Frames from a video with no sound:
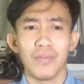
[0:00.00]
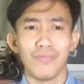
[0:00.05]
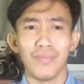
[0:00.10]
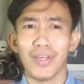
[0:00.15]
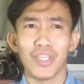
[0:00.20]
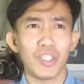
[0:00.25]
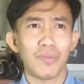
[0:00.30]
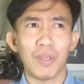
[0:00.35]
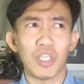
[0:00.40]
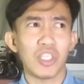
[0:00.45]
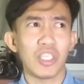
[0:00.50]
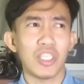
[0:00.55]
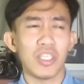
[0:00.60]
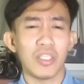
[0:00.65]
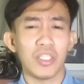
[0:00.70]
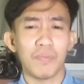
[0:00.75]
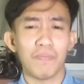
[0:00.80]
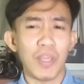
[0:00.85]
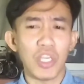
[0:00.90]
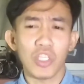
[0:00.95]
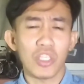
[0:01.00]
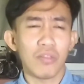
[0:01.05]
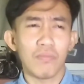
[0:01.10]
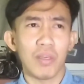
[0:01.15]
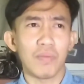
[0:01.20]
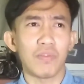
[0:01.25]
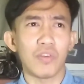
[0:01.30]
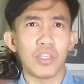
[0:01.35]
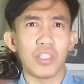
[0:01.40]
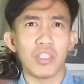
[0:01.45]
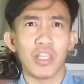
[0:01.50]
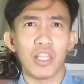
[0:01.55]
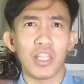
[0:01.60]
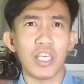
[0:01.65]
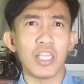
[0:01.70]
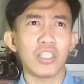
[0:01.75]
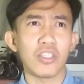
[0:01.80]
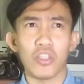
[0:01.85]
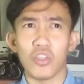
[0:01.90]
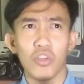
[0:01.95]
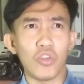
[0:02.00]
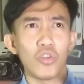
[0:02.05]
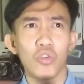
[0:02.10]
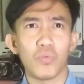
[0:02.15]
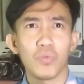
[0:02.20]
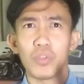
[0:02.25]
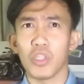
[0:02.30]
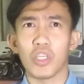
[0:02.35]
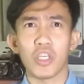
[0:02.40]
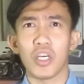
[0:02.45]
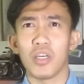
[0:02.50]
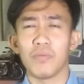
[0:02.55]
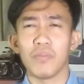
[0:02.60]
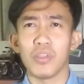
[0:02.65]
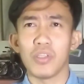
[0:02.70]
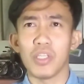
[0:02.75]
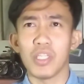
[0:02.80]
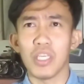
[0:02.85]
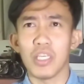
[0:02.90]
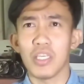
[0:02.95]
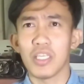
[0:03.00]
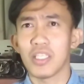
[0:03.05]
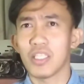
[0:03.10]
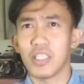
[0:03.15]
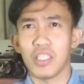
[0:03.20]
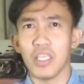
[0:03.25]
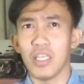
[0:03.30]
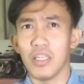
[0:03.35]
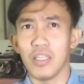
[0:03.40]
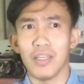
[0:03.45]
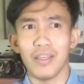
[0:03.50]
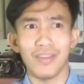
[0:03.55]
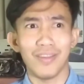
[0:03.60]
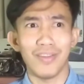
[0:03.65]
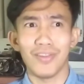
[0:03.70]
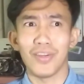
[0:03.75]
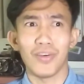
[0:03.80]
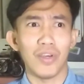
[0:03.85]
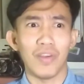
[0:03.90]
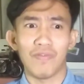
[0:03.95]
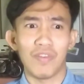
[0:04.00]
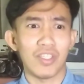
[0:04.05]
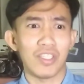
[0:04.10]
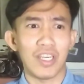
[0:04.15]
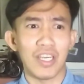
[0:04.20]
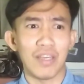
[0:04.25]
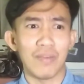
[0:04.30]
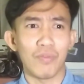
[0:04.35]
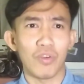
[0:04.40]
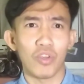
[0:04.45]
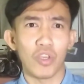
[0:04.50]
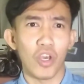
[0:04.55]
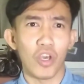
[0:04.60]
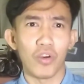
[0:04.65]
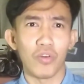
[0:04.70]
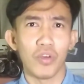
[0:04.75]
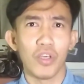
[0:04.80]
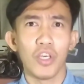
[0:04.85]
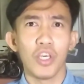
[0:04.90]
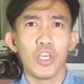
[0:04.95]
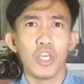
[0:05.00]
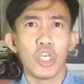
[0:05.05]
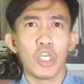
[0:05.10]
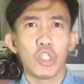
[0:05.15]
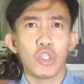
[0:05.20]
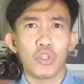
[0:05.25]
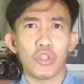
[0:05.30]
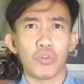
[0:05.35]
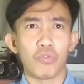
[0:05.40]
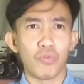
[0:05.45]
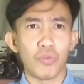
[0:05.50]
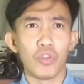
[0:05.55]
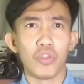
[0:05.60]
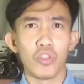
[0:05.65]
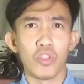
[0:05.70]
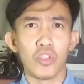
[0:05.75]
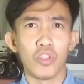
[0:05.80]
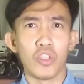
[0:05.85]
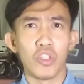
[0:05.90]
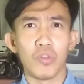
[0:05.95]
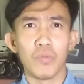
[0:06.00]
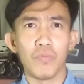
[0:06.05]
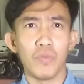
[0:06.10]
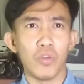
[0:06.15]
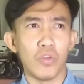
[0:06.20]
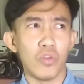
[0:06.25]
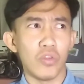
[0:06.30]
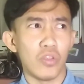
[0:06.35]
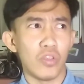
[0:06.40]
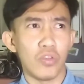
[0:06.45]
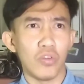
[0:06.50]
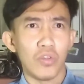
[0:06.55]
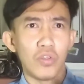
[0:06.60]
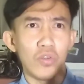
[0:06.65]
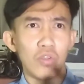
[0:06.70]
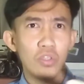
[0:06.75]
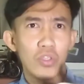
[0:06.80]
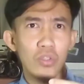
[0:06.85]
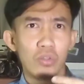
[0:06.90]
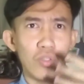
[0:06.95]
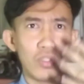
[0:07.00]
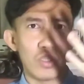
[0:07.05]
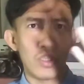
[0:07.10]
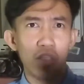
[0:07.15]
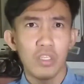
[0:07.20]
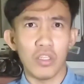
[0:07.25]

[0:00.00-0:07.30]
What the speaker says: Well, spatial memory is the things that you usually commonly see. Like, every time you go to your room, you used to